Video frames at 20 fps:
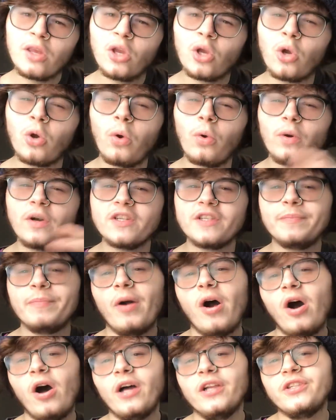
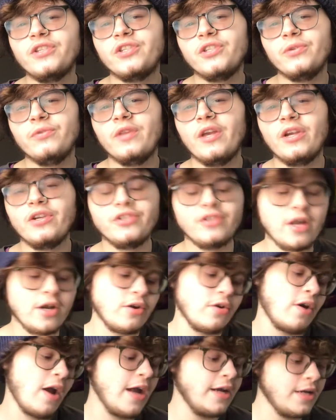correspond to their
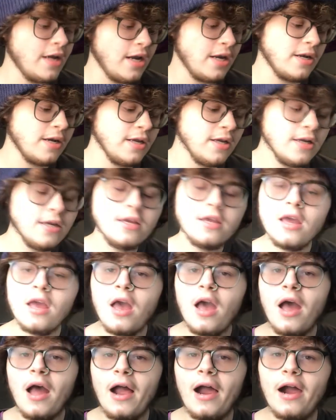gender identity
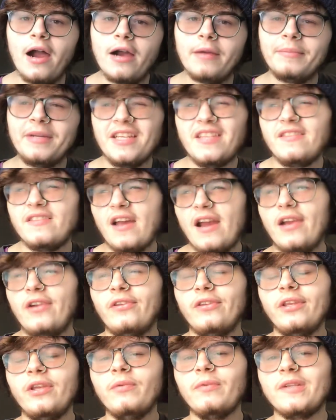
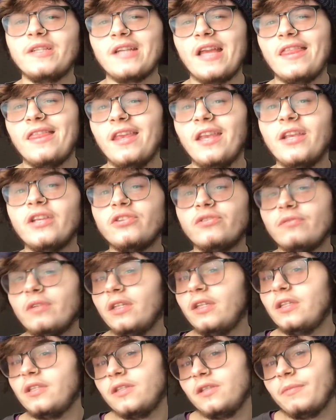entirely, which I think is
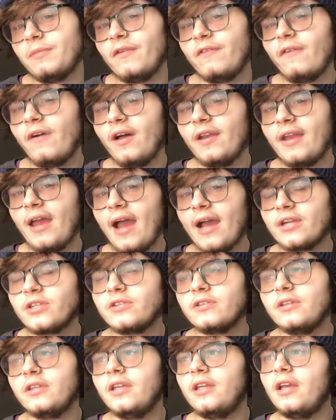really super fun,
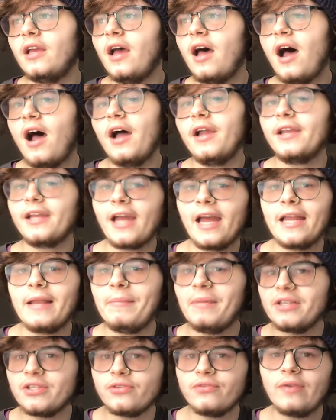actually, to kind of
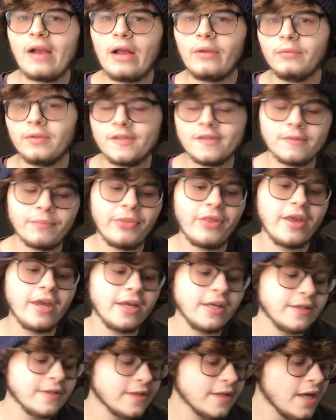mess around with some
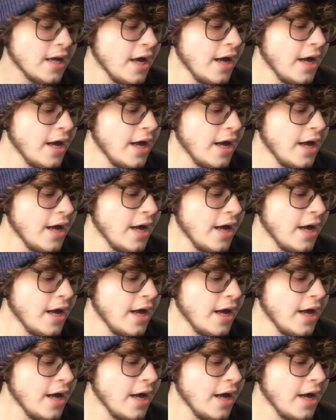things.